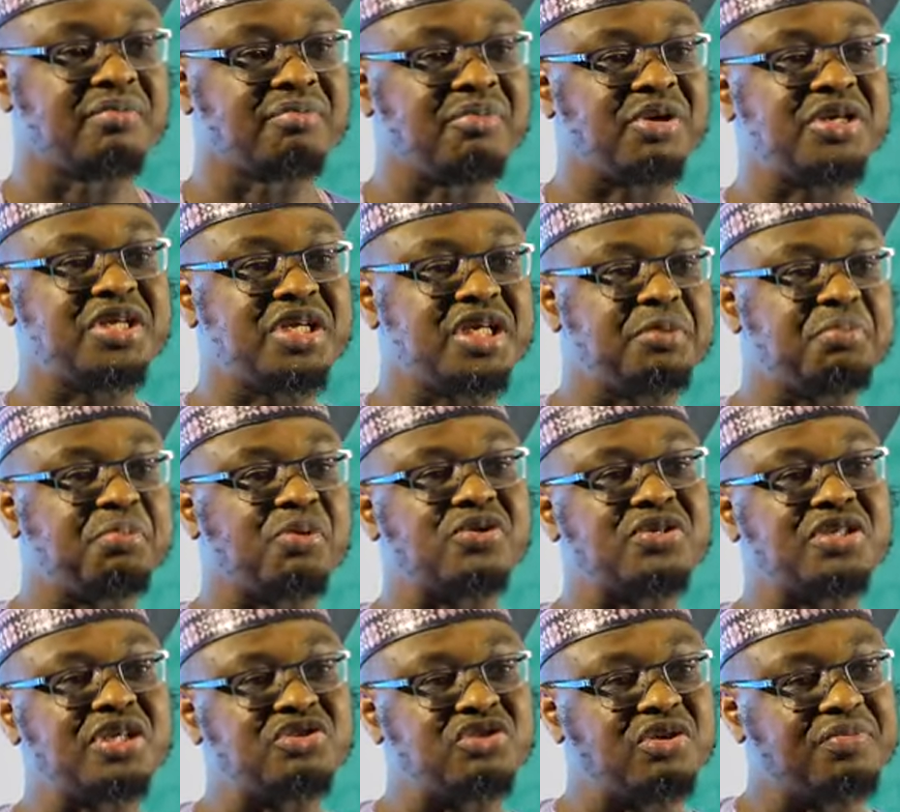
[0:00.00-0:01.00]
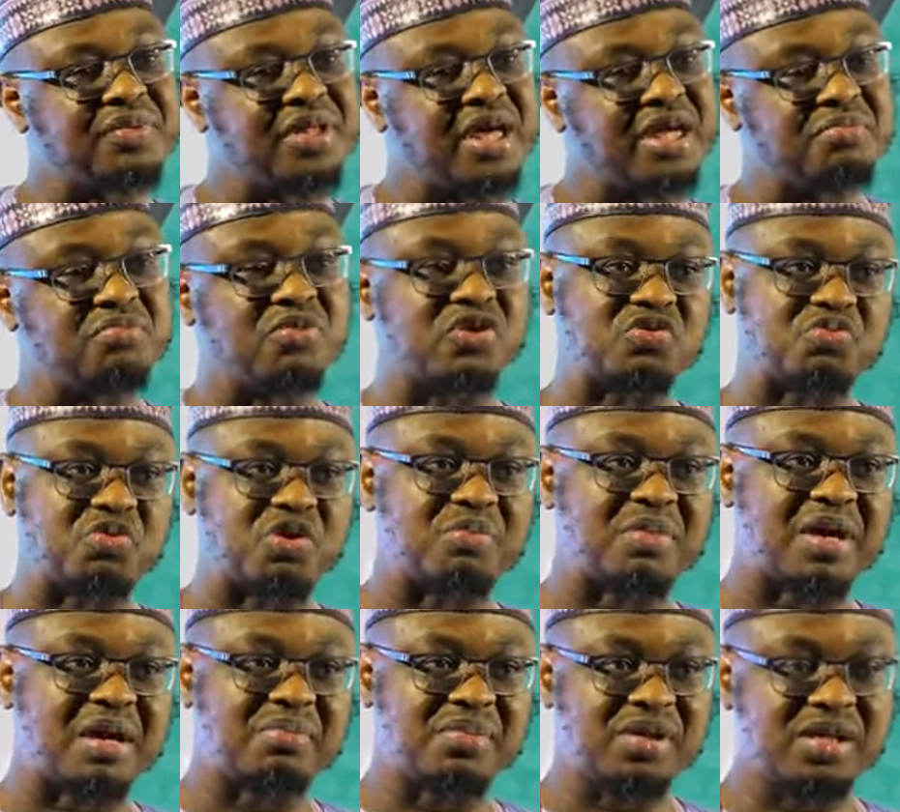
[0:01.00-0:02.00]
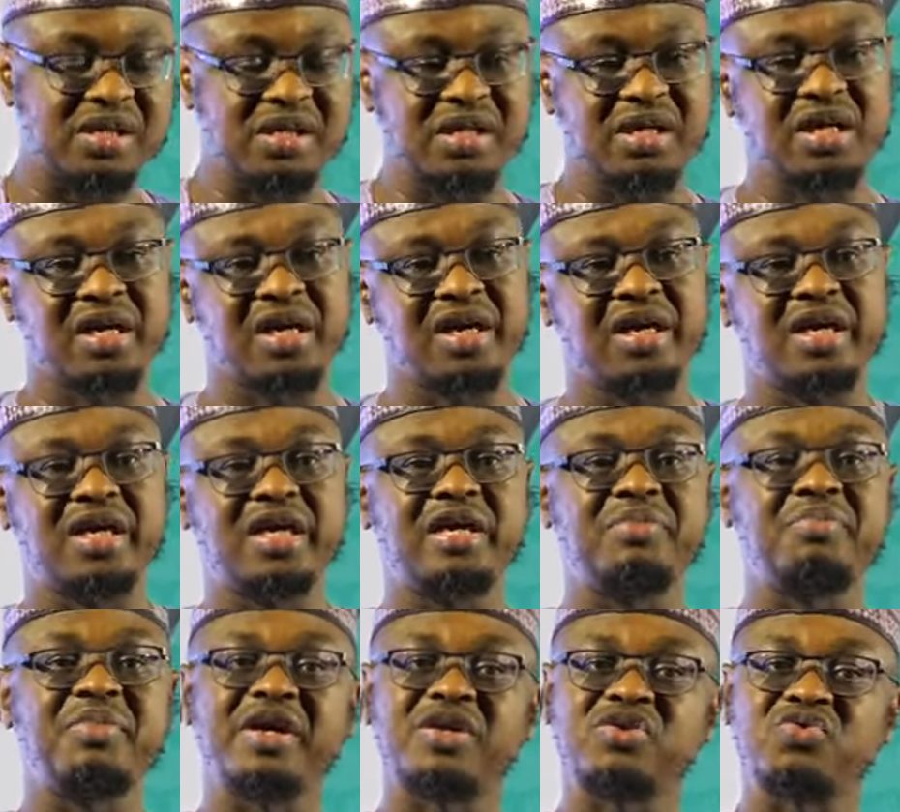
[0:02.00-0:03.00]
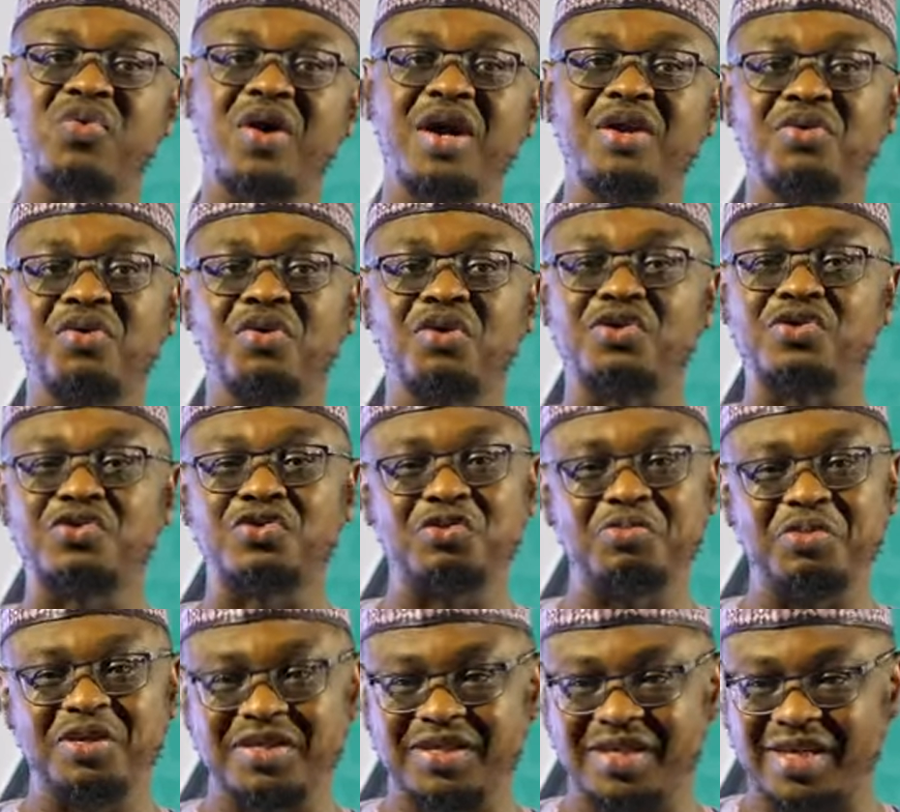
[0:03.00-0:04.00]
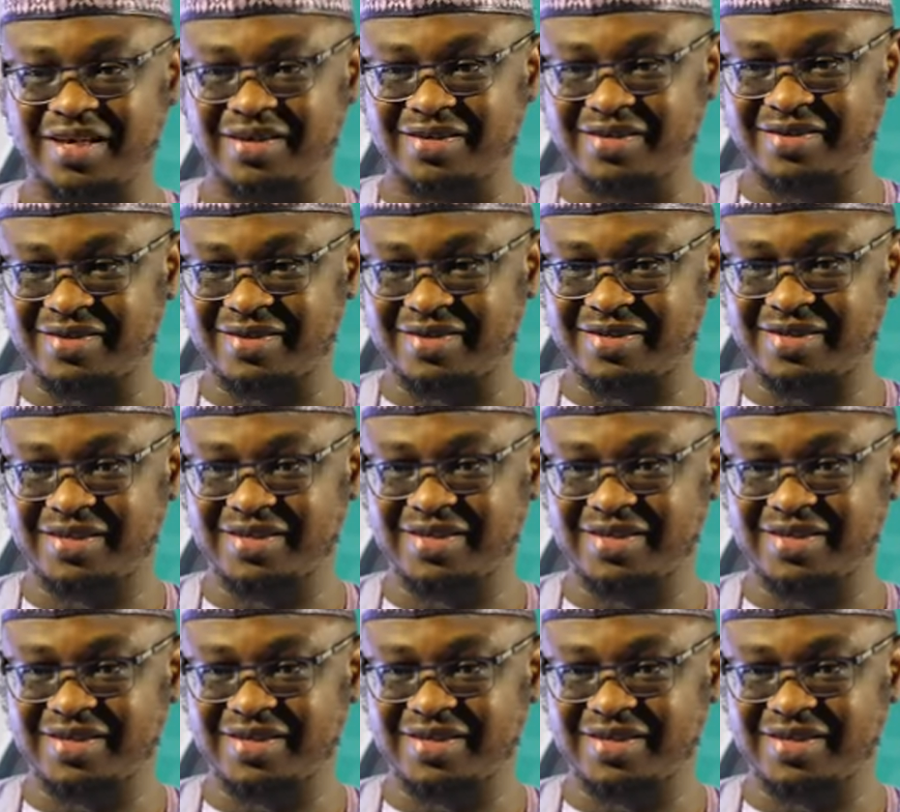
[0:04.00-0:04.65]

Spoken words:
But in the process of that, most probably, he made one or two mistakes.